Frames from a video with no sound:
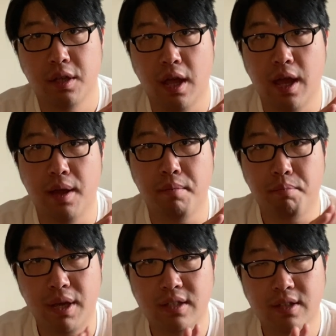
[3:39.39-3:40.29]

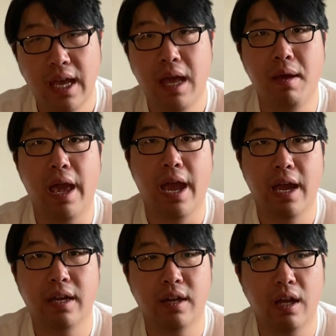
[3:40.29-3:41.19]
um, bit,
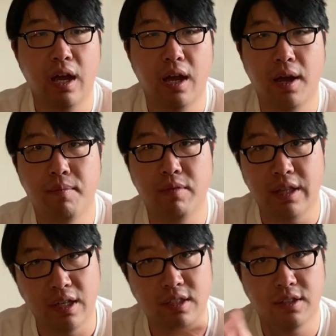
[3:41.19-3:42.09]
and um,
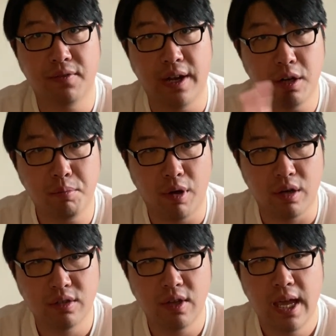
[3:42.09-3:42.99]
this is the final
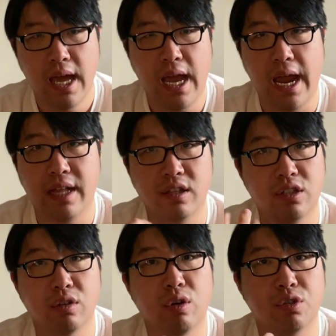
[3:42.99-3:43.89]
part. And this
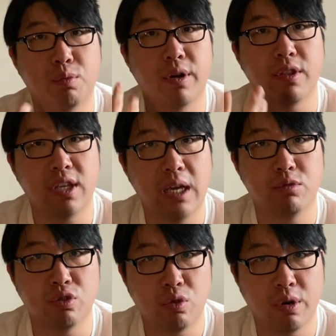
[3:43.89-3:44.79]
is, of course, where the
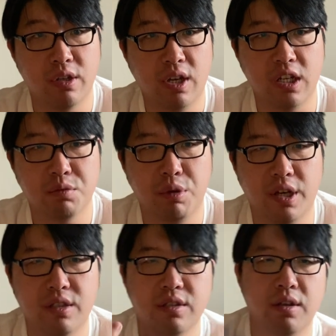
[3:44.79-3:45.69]
game's story takes
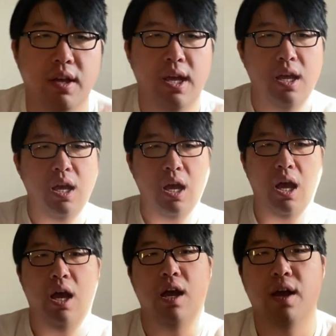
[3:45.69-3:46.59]
place.
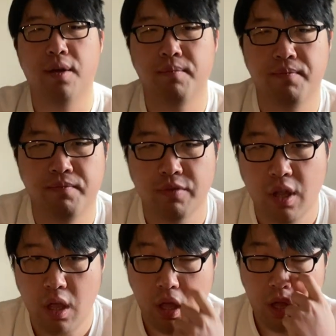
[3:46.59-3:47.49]
Um,
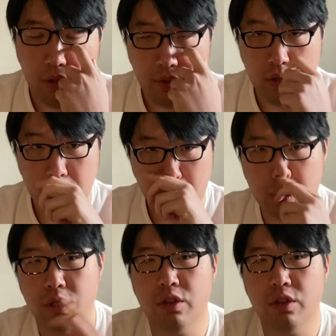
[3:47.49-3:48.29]
although the,